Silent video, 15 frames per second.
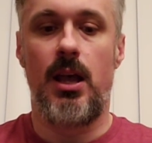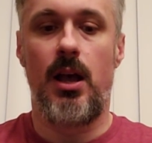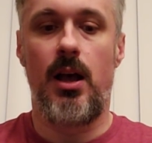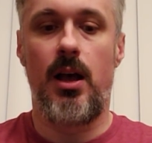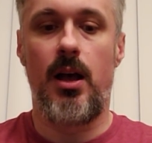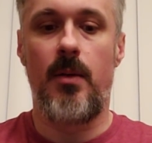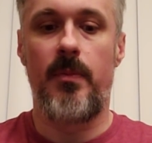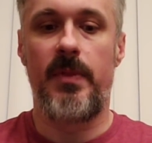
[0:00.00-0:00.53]

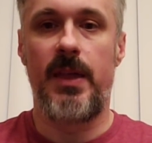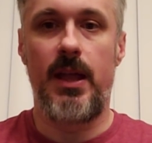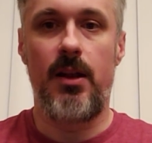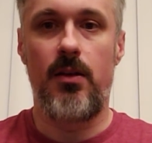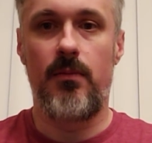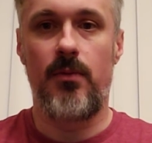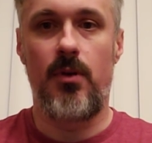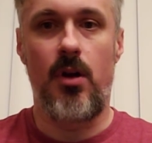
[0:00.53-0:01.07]

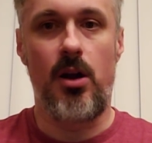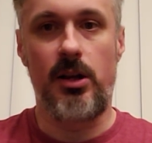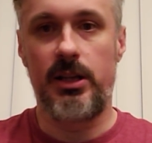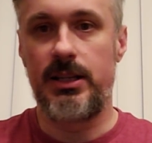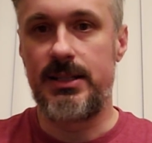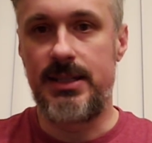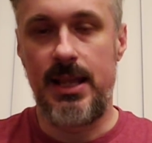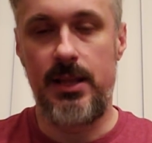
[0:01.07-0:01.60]
that aren't
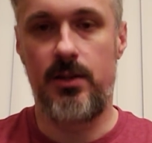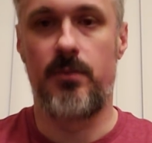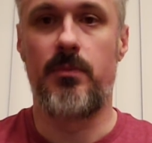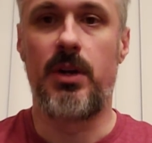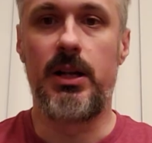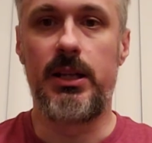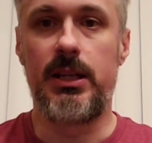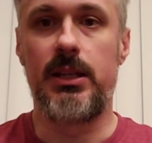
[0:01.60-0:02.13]
going to take your
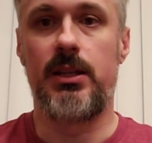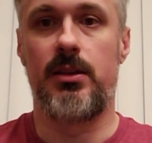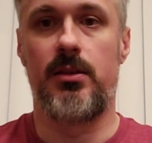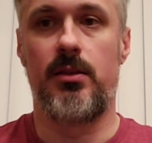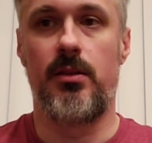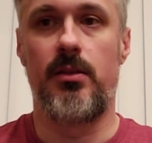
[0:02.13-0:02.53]
money.